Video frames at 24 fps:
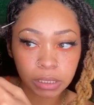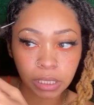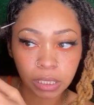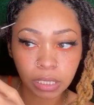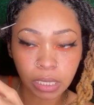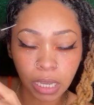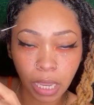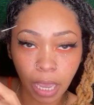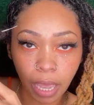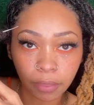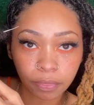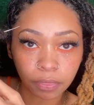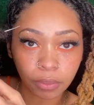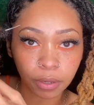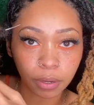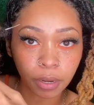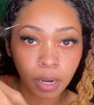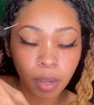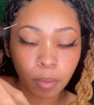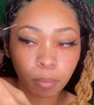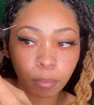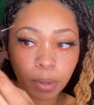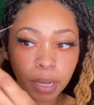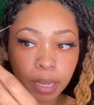
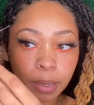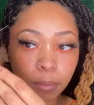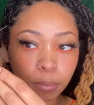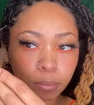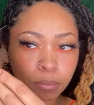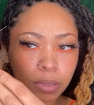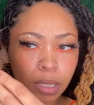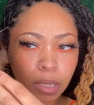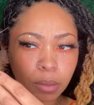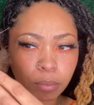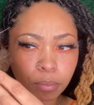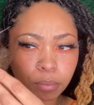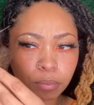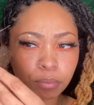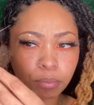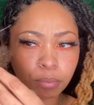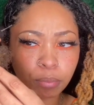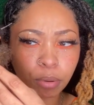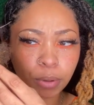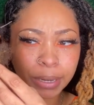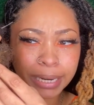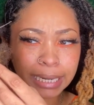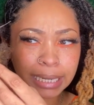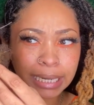together, but
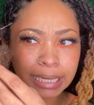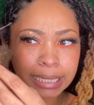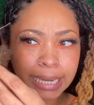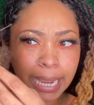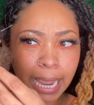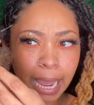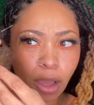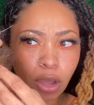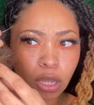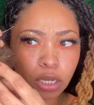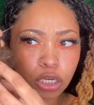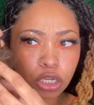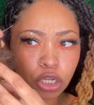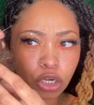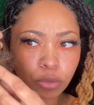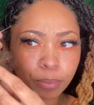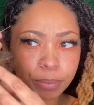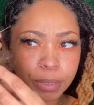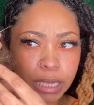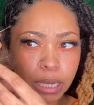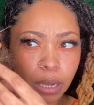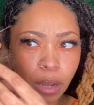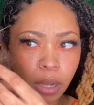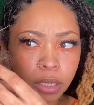bringing it down a little
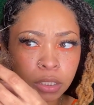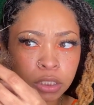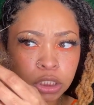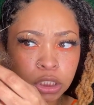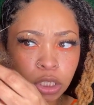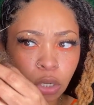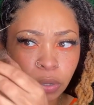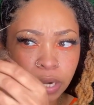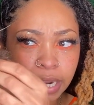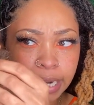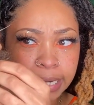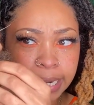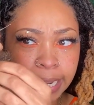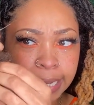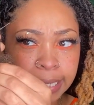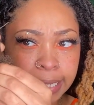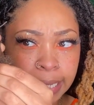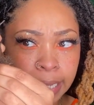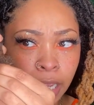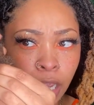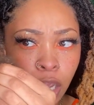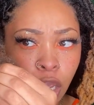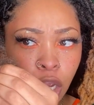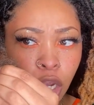bit so that they
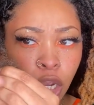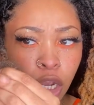can